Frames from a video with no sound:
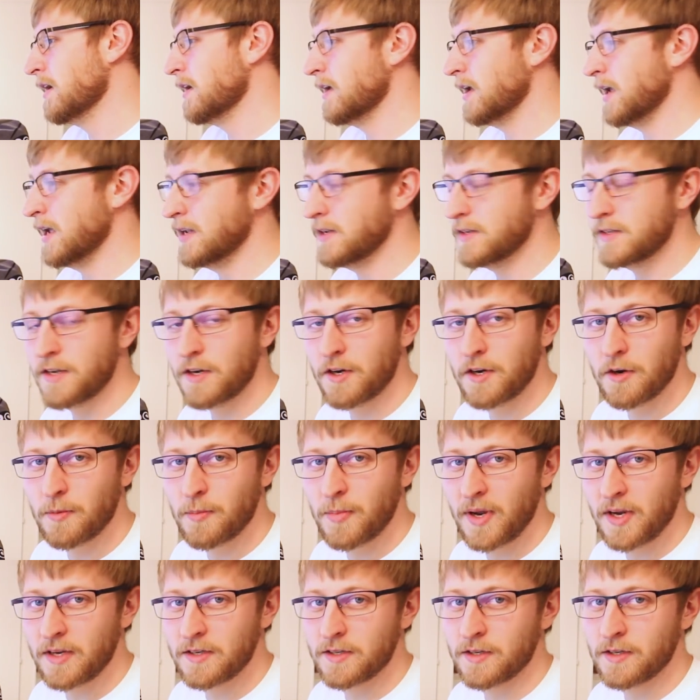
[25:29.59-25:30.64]
Interior
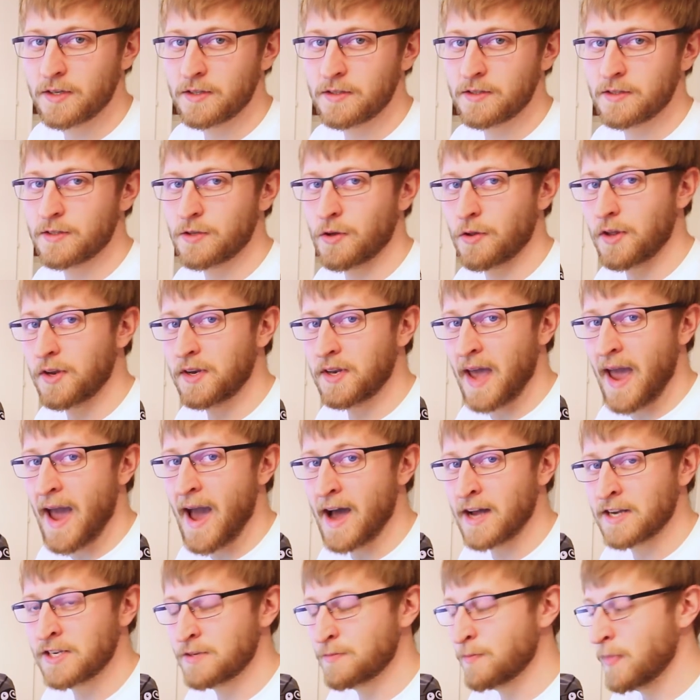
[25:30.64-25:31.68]
pictures, so the
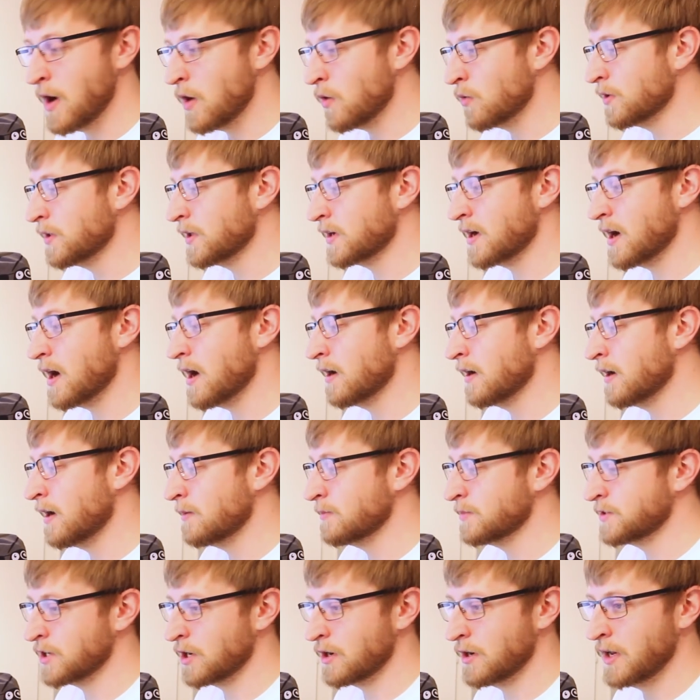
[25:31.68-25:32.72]
dash, power the car
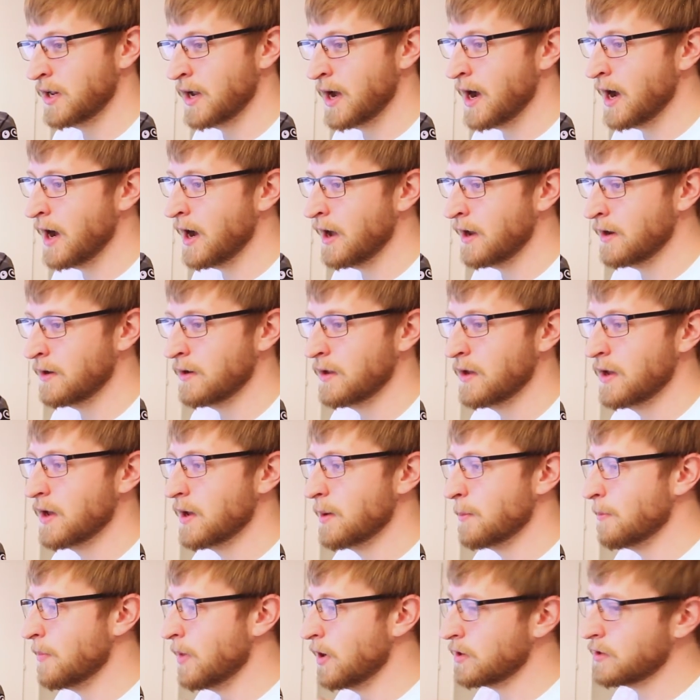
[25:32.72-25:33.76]
up, turn it on,
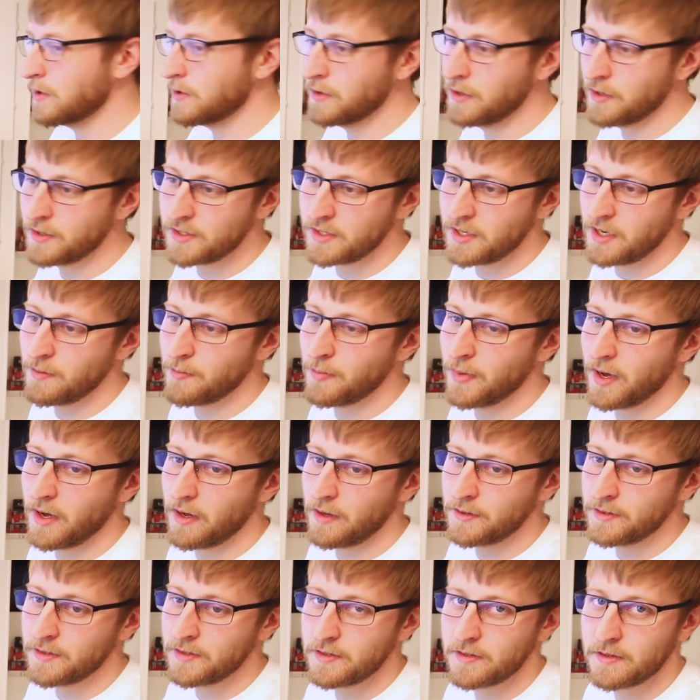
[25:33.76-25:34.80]
buckle your
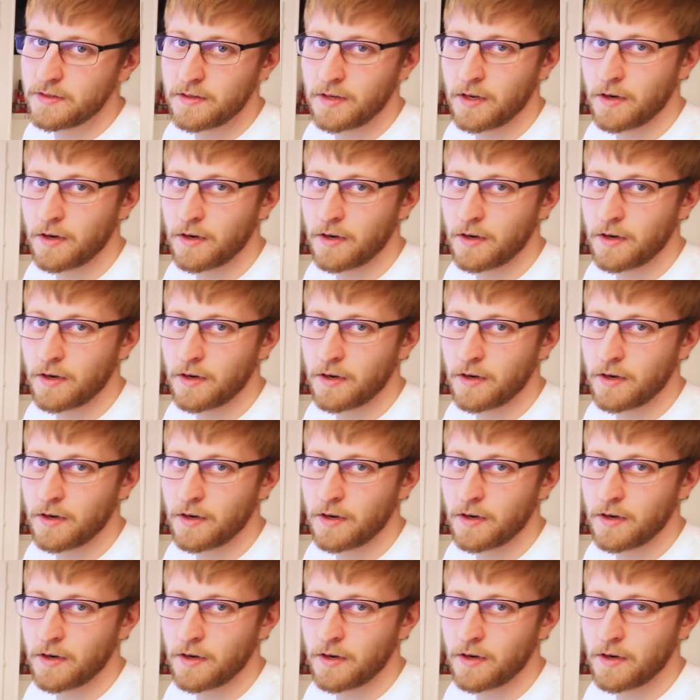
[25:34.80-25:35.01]
seatbelt.